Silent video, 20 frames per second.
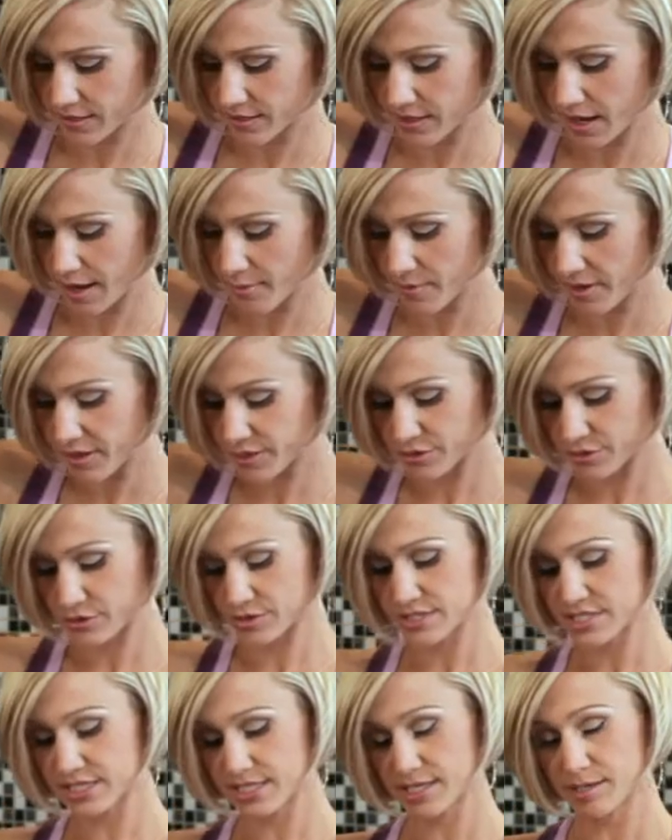
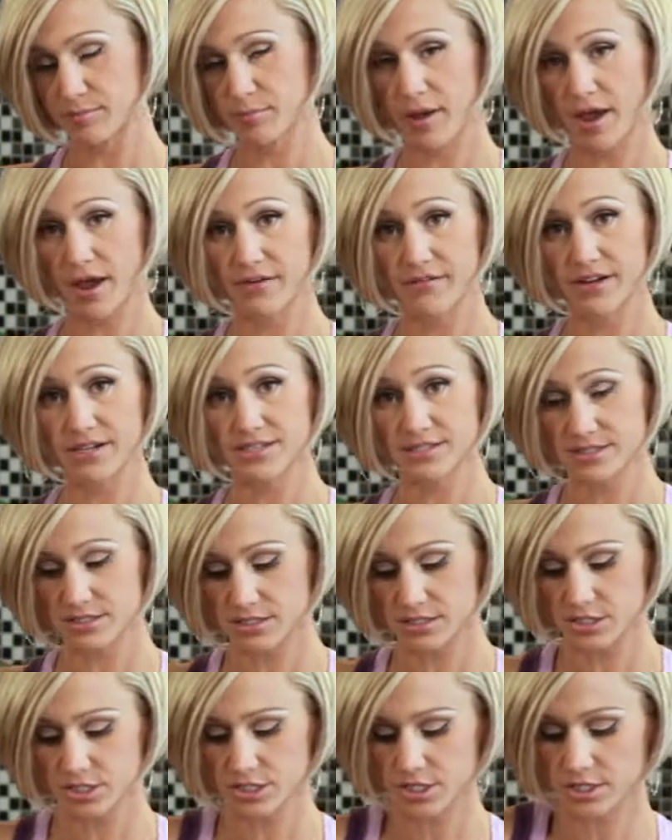9x13 Pyrex
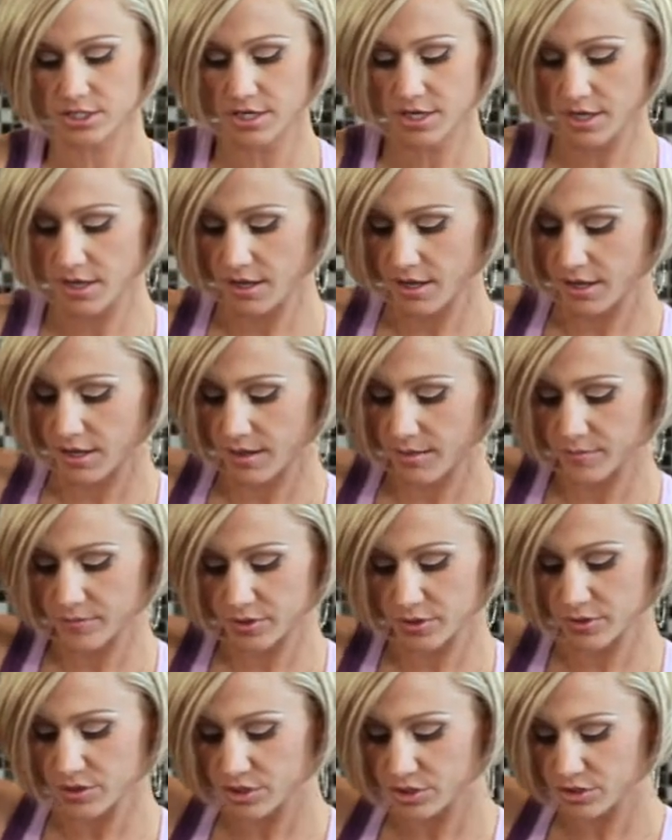dish.
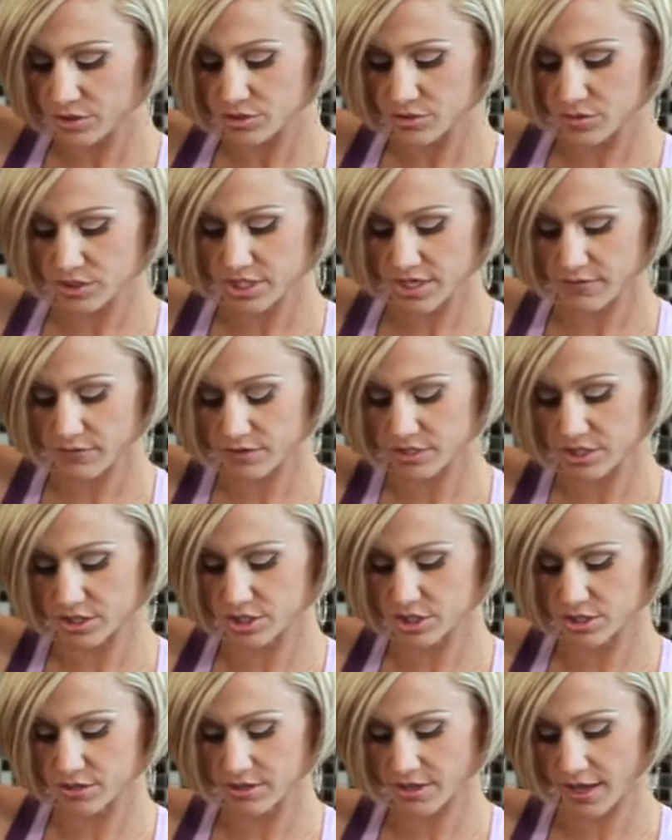You can use whichever
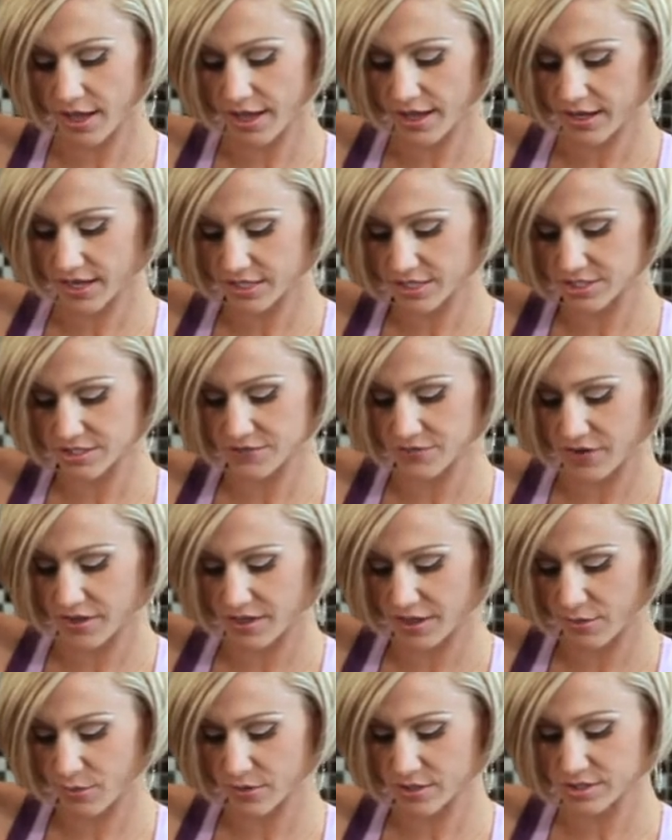dish you'd like. I just find
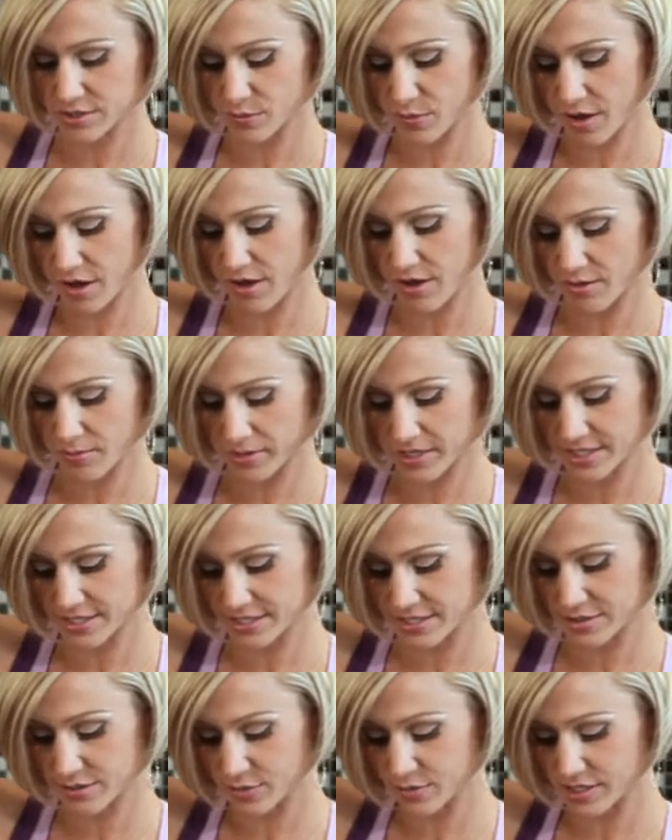that works well because
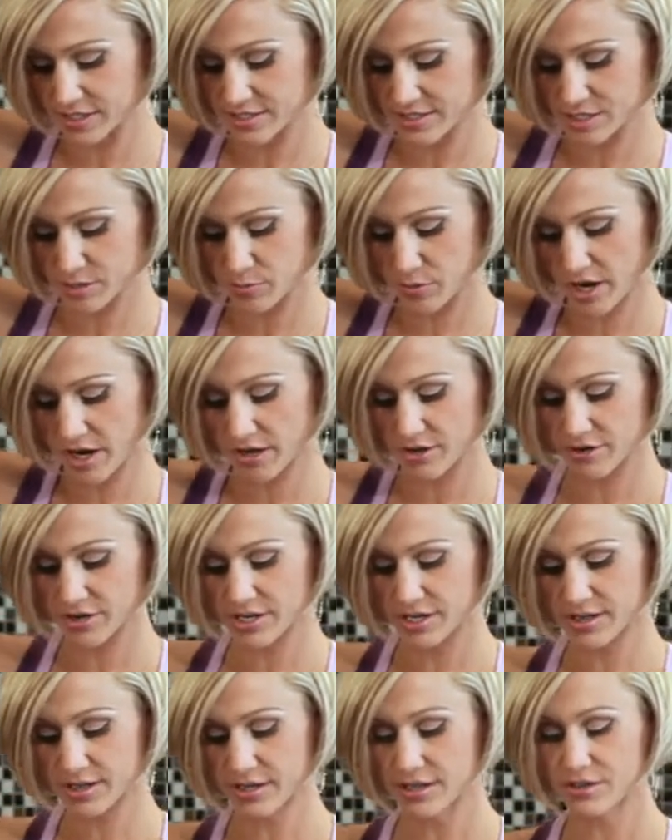I don't need to spray it or
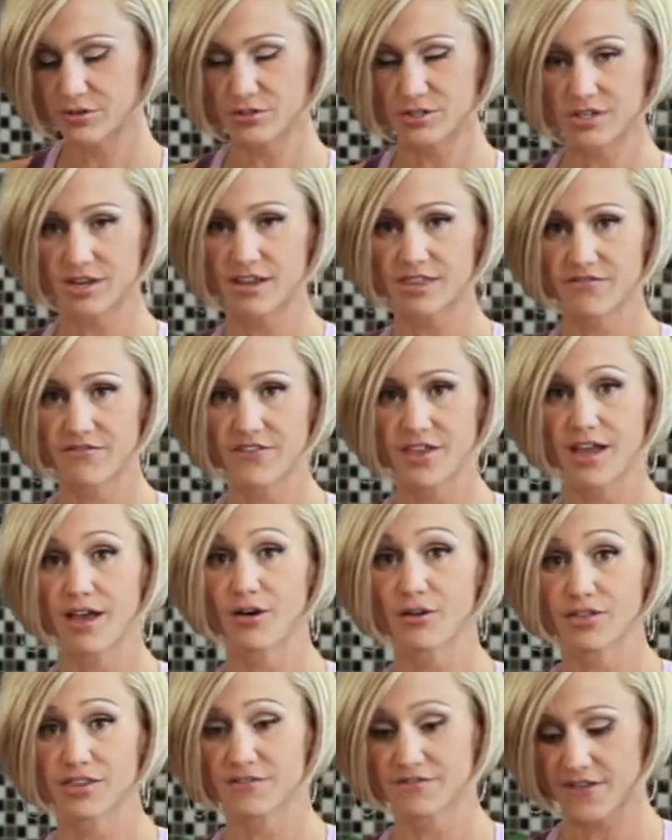anything. There's enough
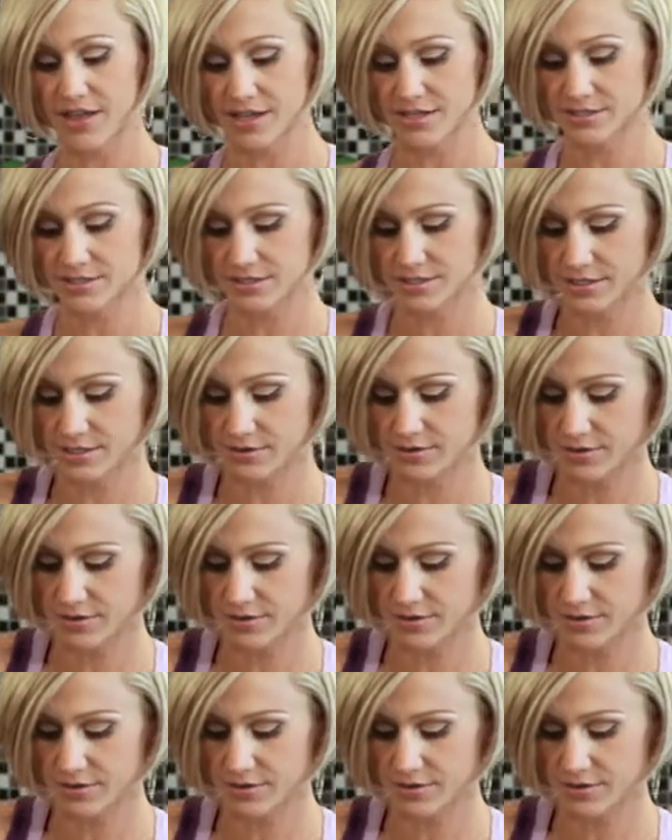healthy fats in here